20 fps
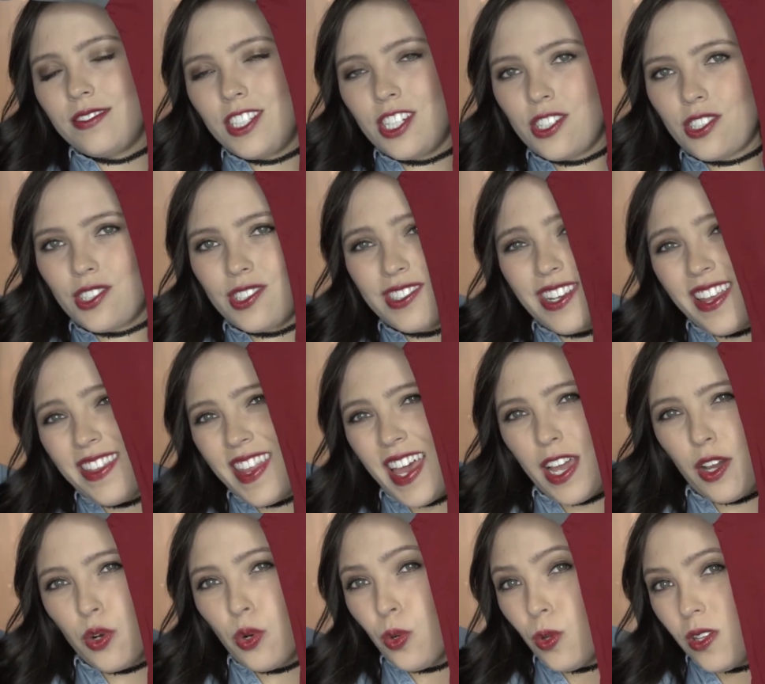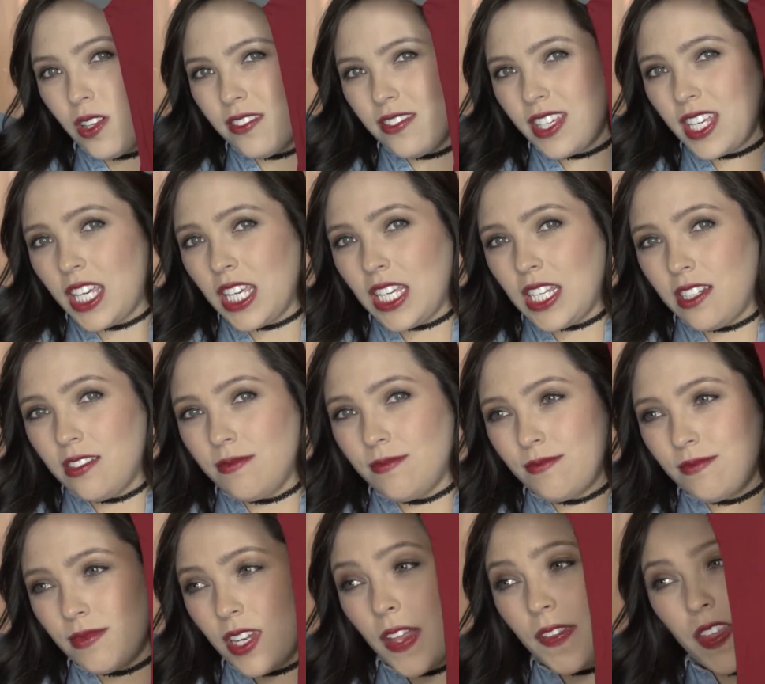you're just not that cool of a kid.
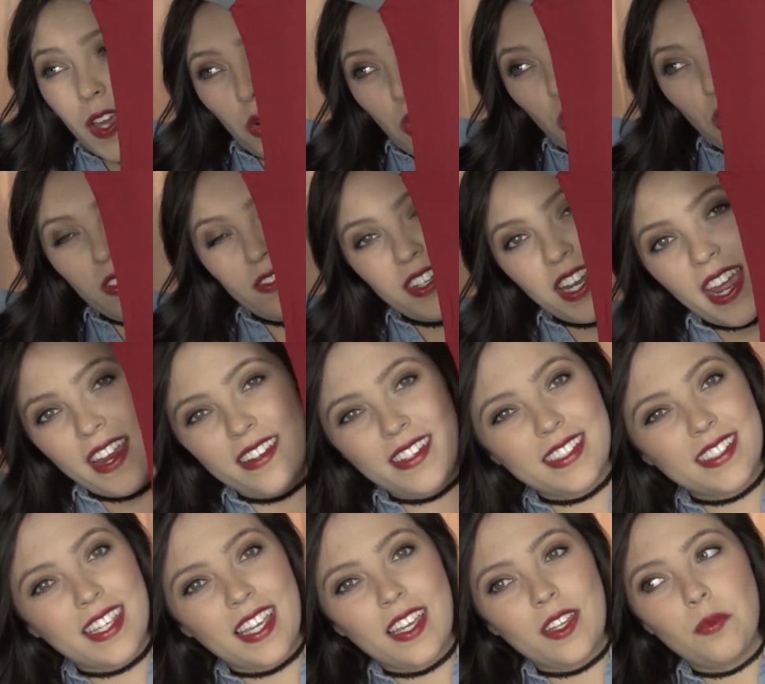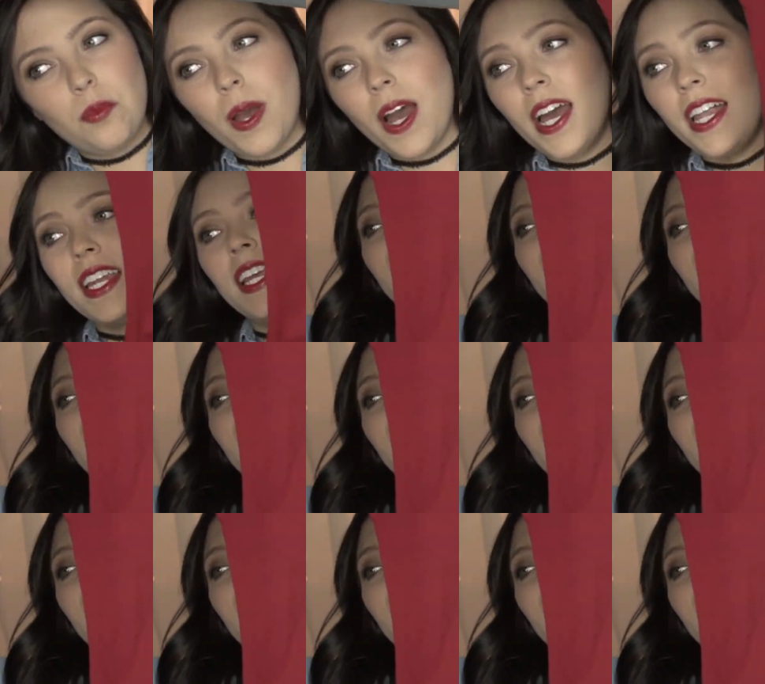Not that cool of a 90s kid. But